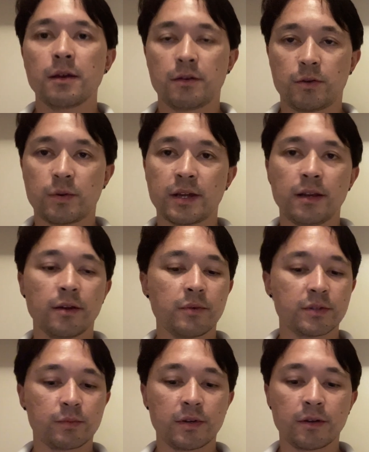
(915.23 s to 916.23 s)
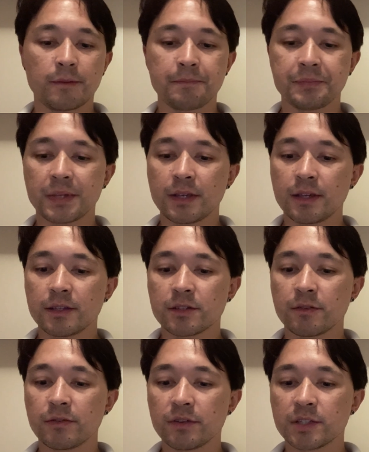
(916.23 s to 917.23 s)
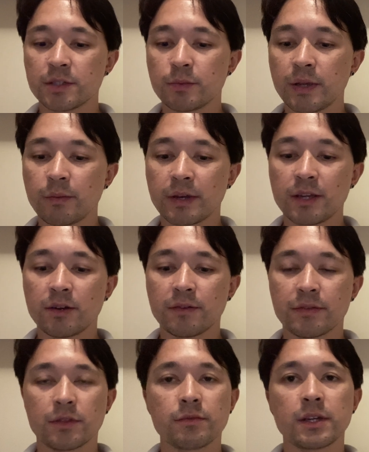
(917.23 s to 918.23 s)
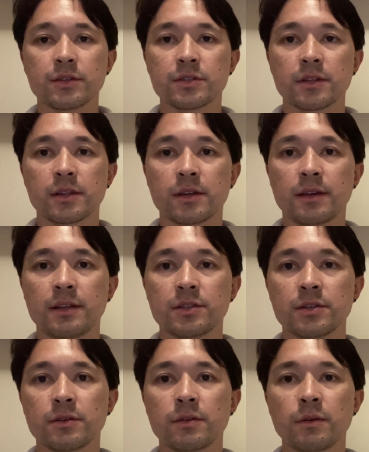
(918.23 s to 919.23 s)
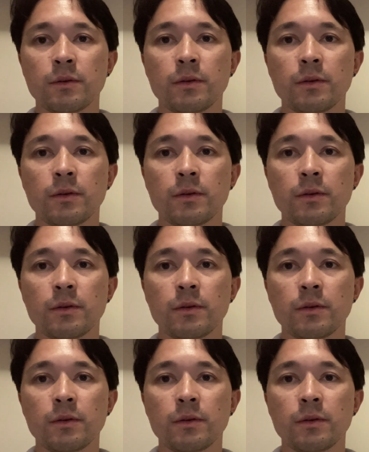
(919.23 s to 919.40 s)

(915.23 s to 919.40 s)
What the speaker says: quite low as well. So for a swing weight of 332,